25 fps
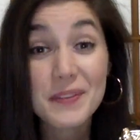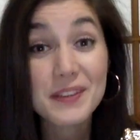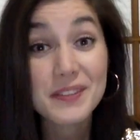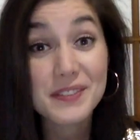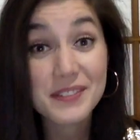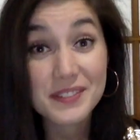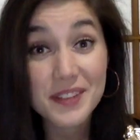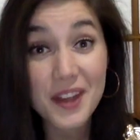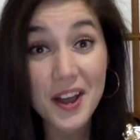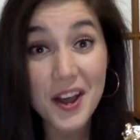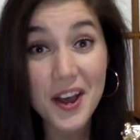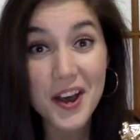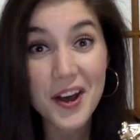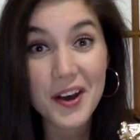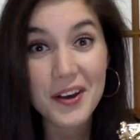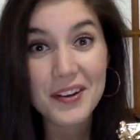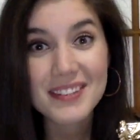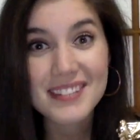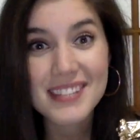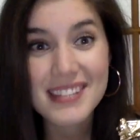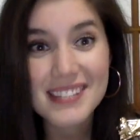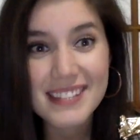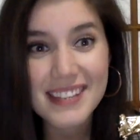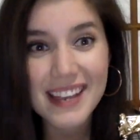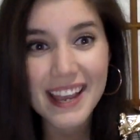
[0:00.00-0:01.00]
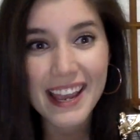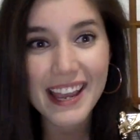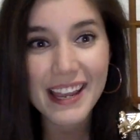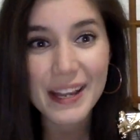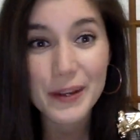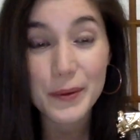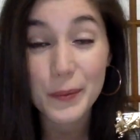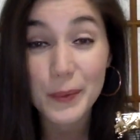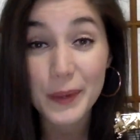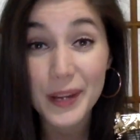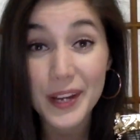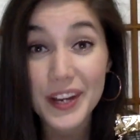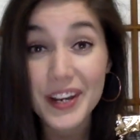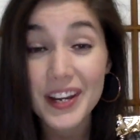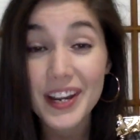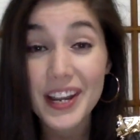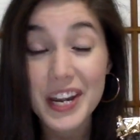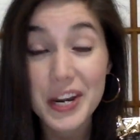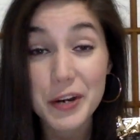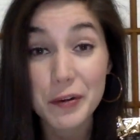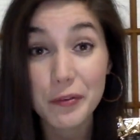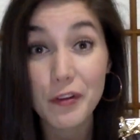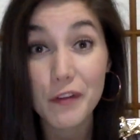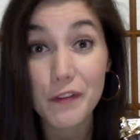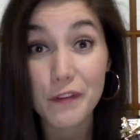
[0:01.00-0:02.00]
So today we are going
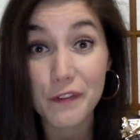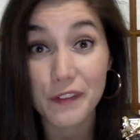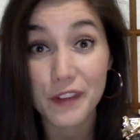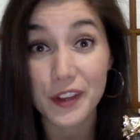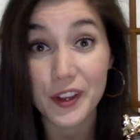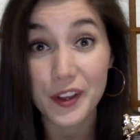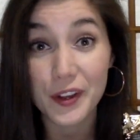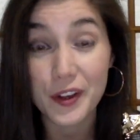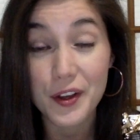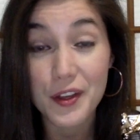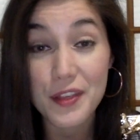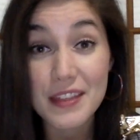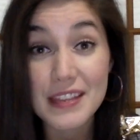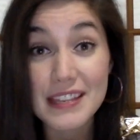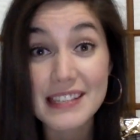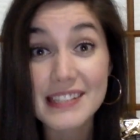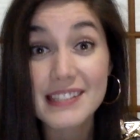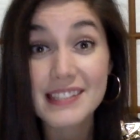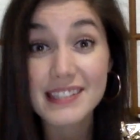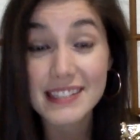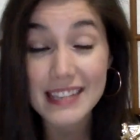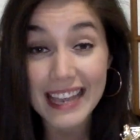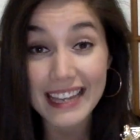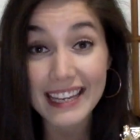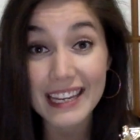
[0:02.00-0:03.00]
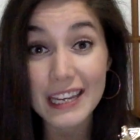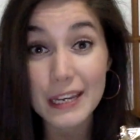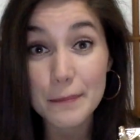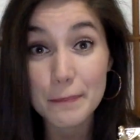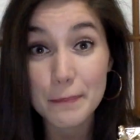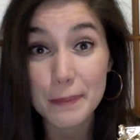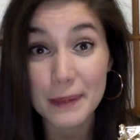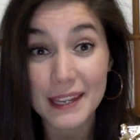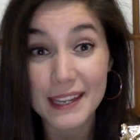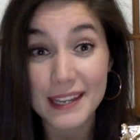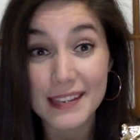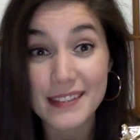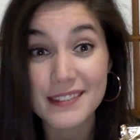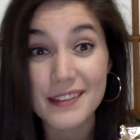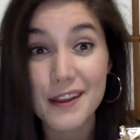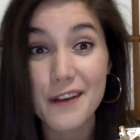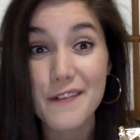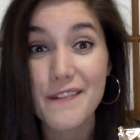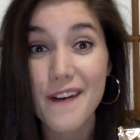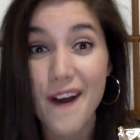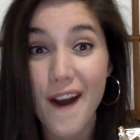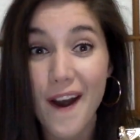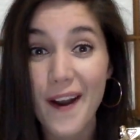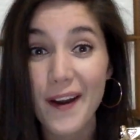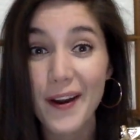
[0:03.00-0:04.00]
to reveal the second piece of
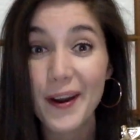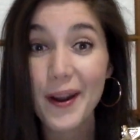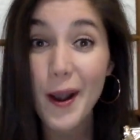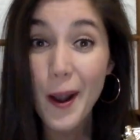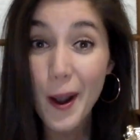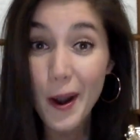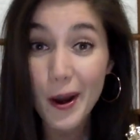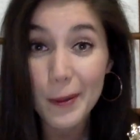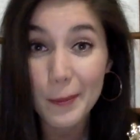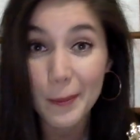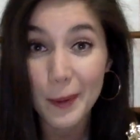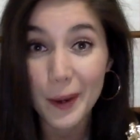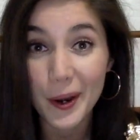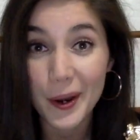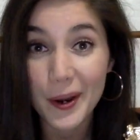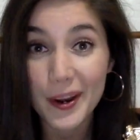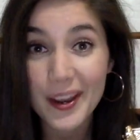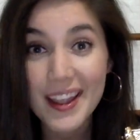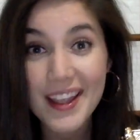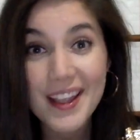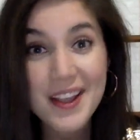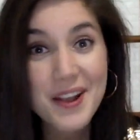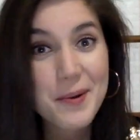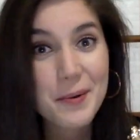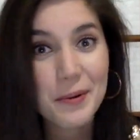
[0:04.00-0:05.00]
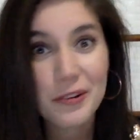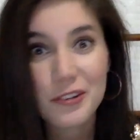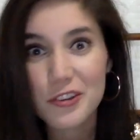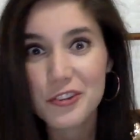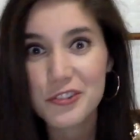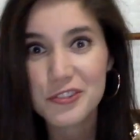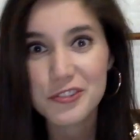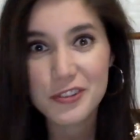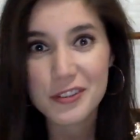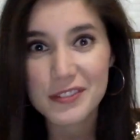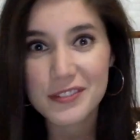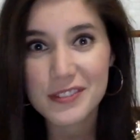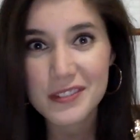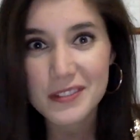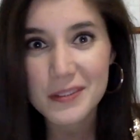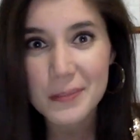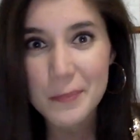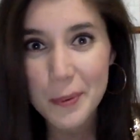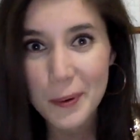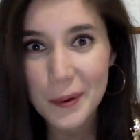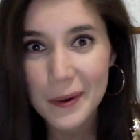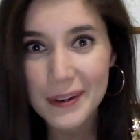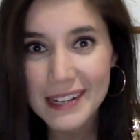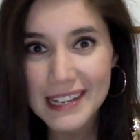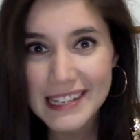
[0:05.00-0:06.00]
our armor, which is just as
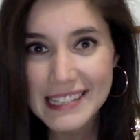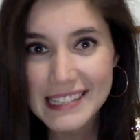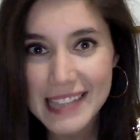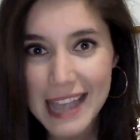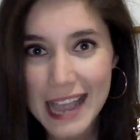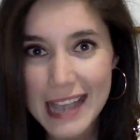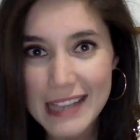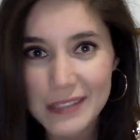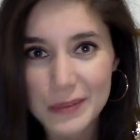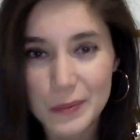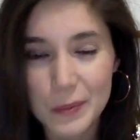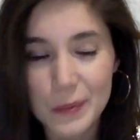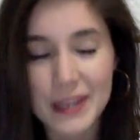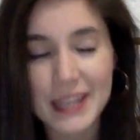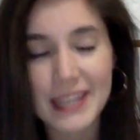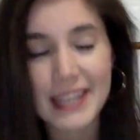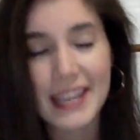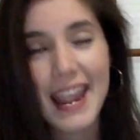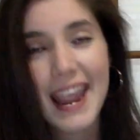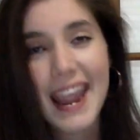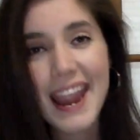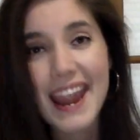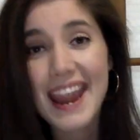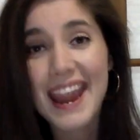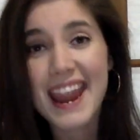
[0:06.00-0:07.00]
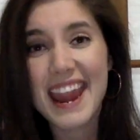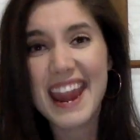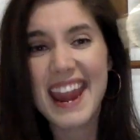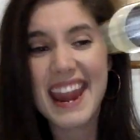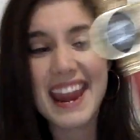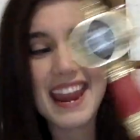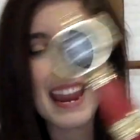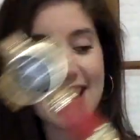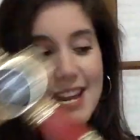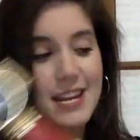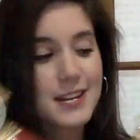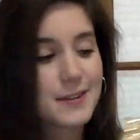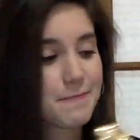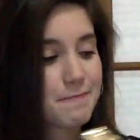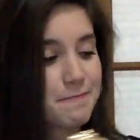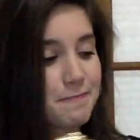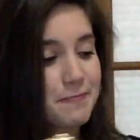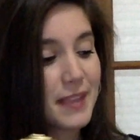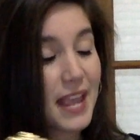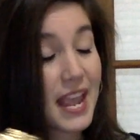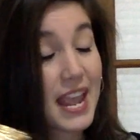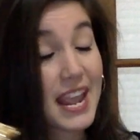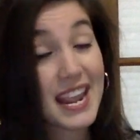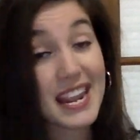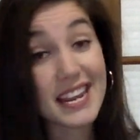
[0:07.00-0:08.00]
important as last week, and
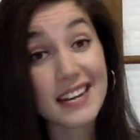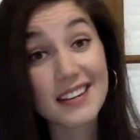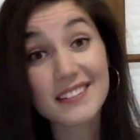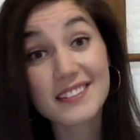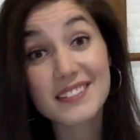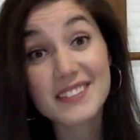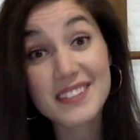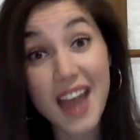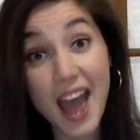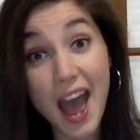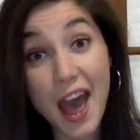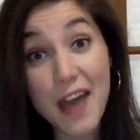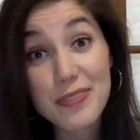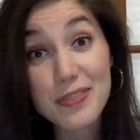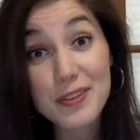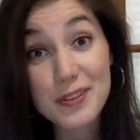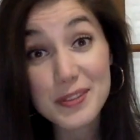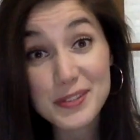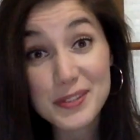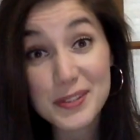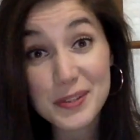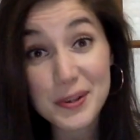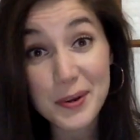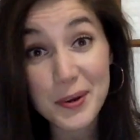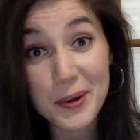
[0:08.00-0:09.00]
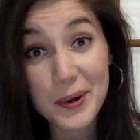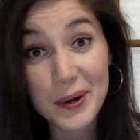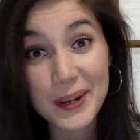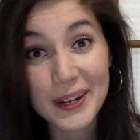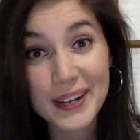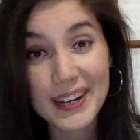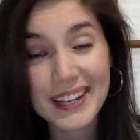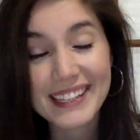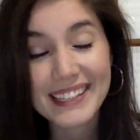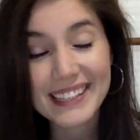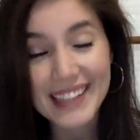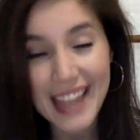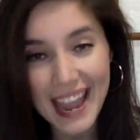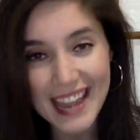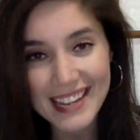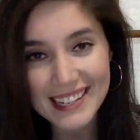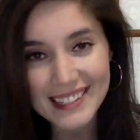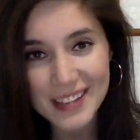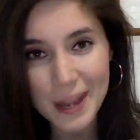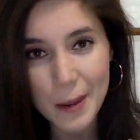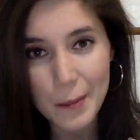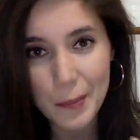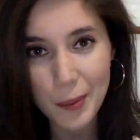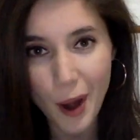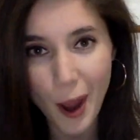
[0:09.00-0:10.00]
it is not the sword yet.
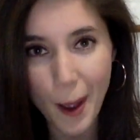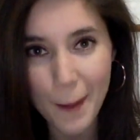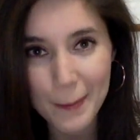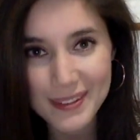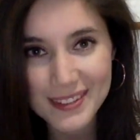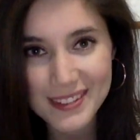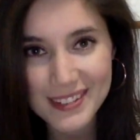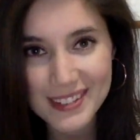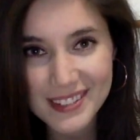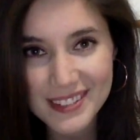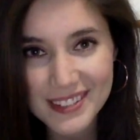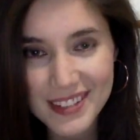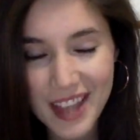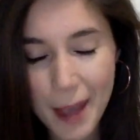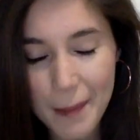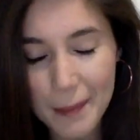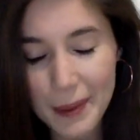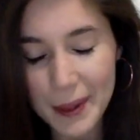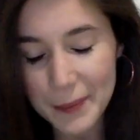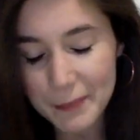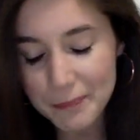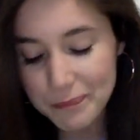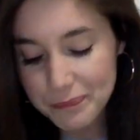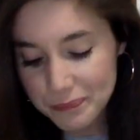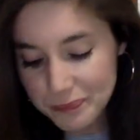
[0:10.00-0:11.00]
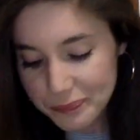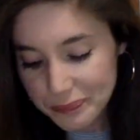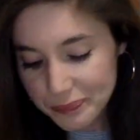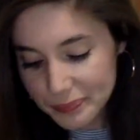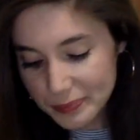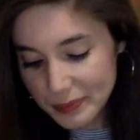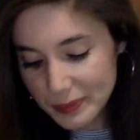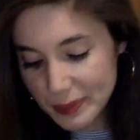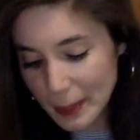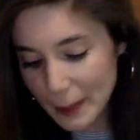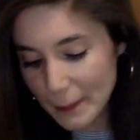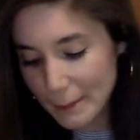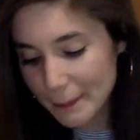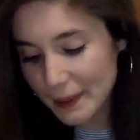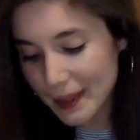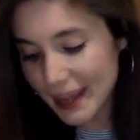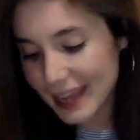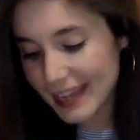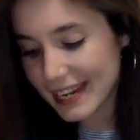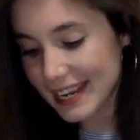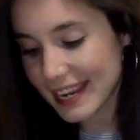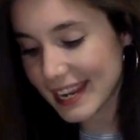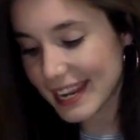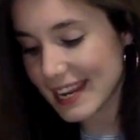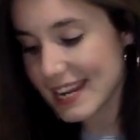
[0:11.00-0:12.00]
I promise it is coming,
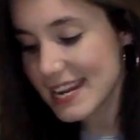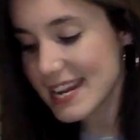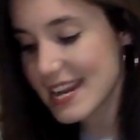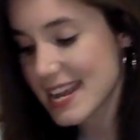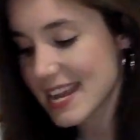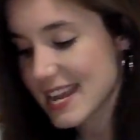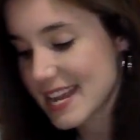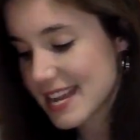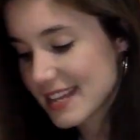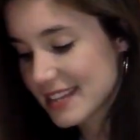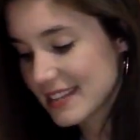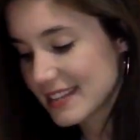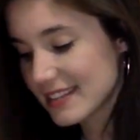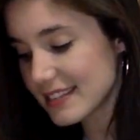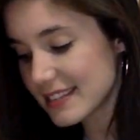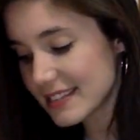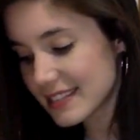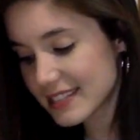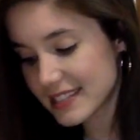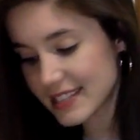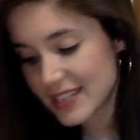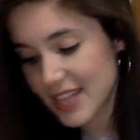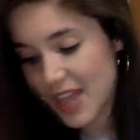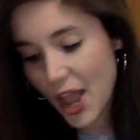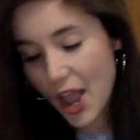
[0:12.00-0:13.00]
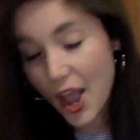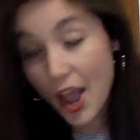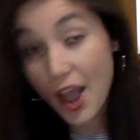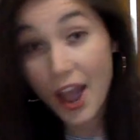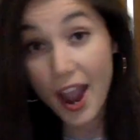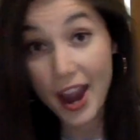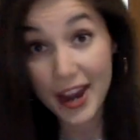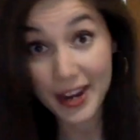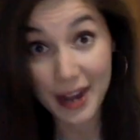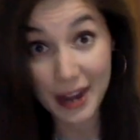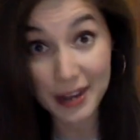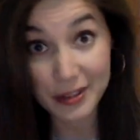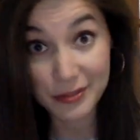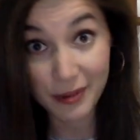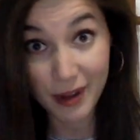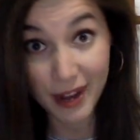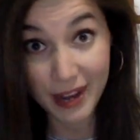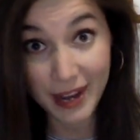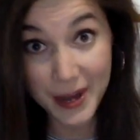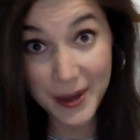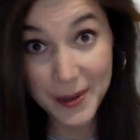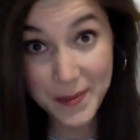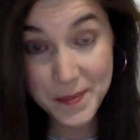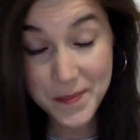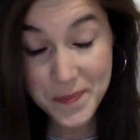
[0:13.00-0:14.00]
but it is, are you guys
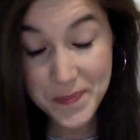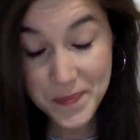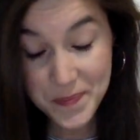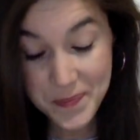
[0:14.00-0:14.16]
ready?